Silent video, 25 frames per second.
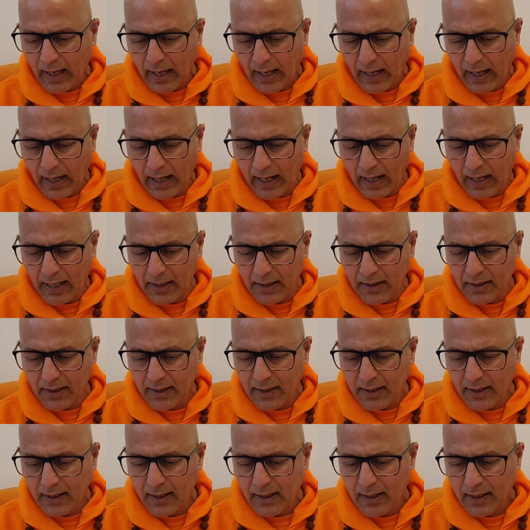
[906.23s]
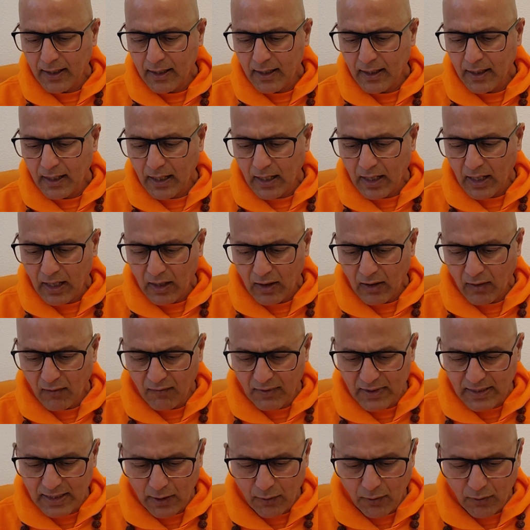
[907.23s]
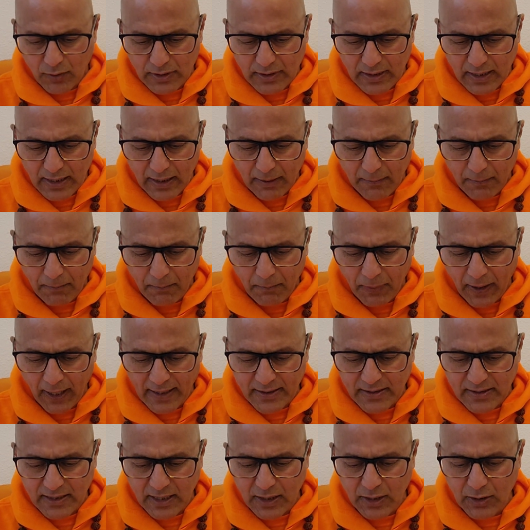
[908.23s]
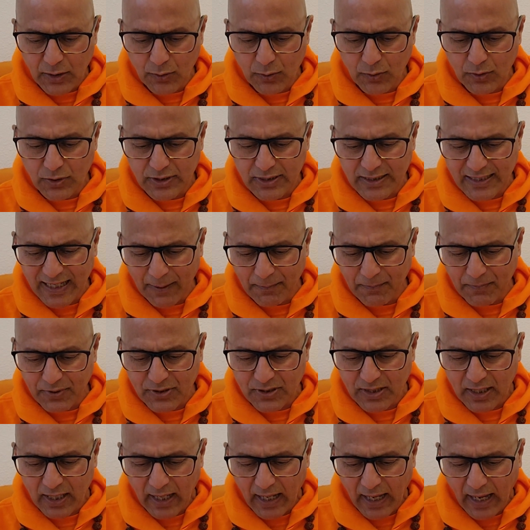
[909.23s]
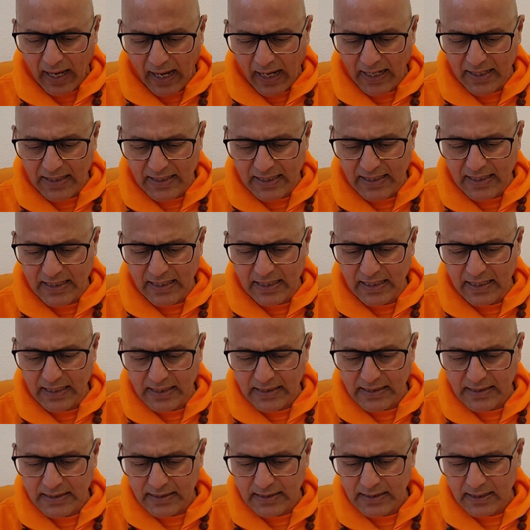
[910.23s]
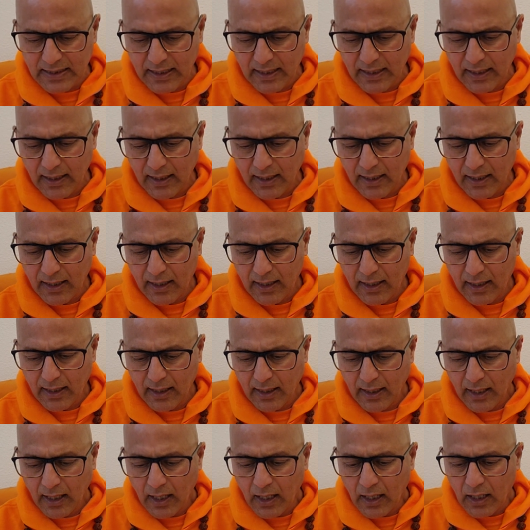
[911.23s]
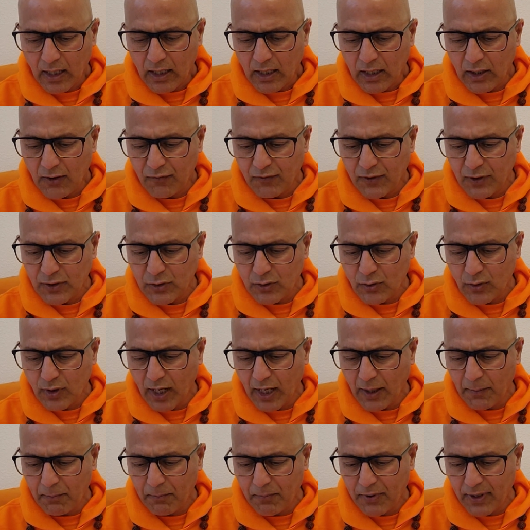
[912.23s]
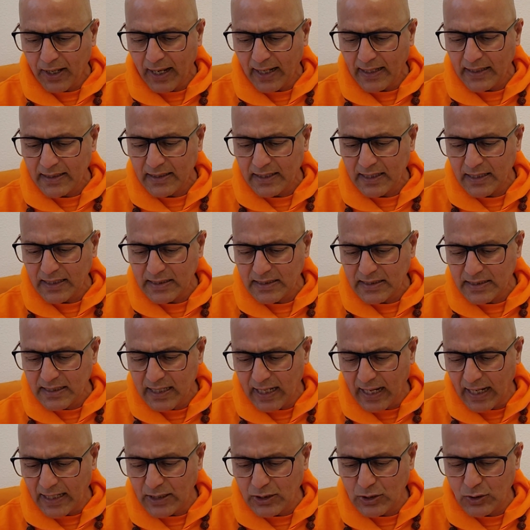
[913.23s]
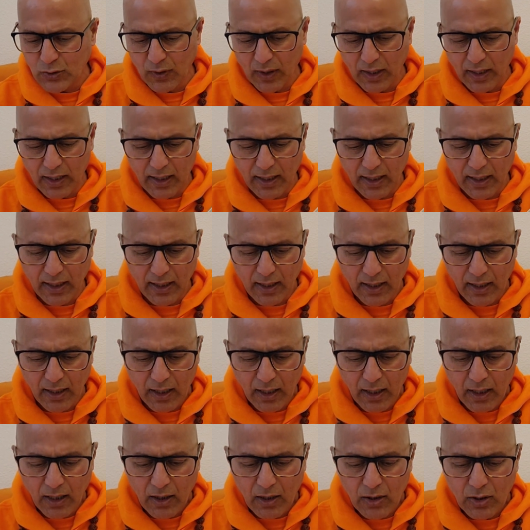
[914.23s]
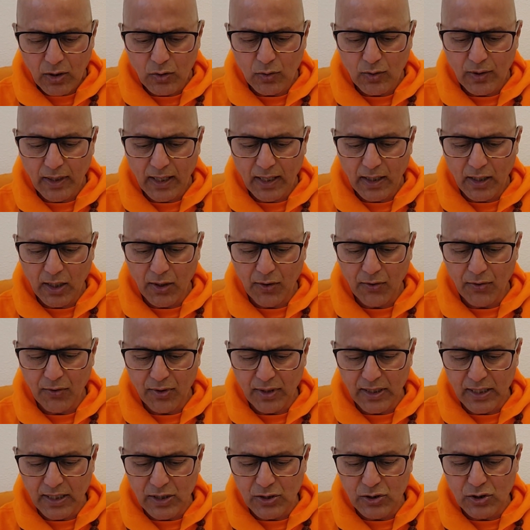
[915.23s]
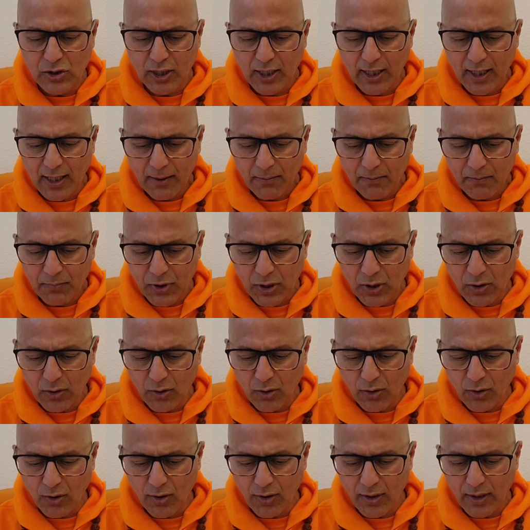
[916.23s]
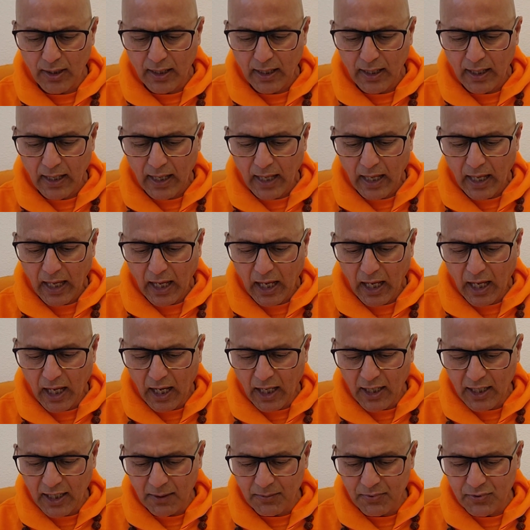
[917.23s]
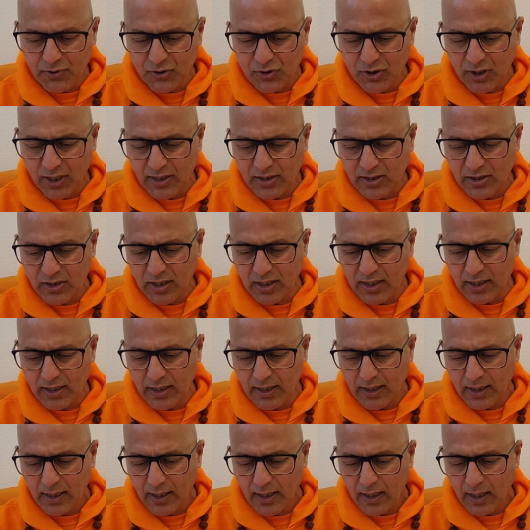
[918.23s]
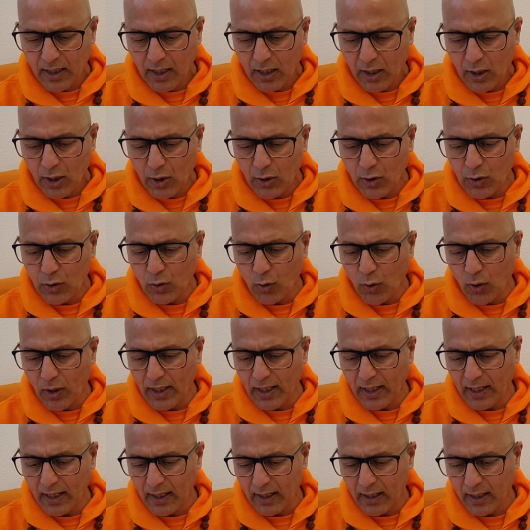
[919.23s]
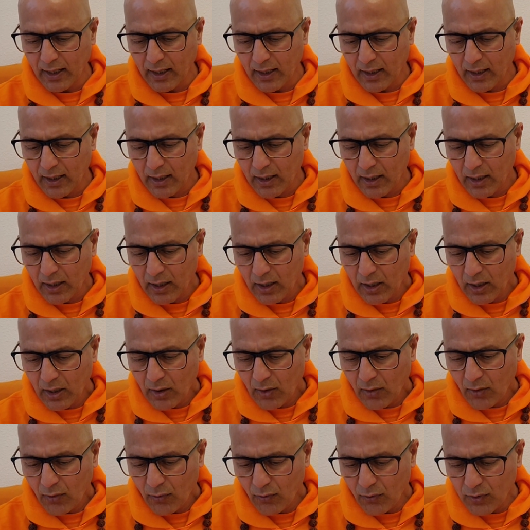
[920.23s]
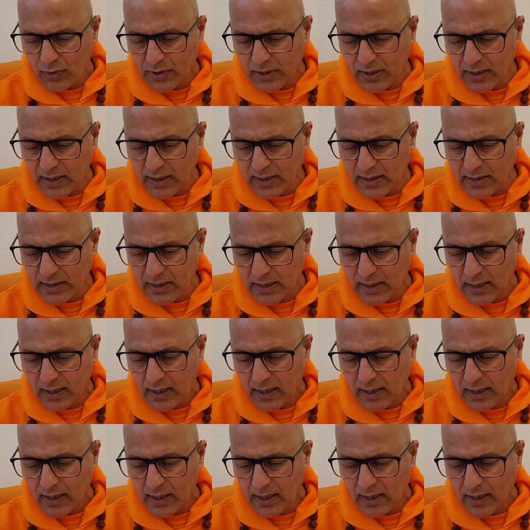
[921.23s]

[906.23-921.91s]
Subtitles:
and without passing through steps and degrees, if you do not practice gradually, you cannot reach pure, unobstructed knowing, which is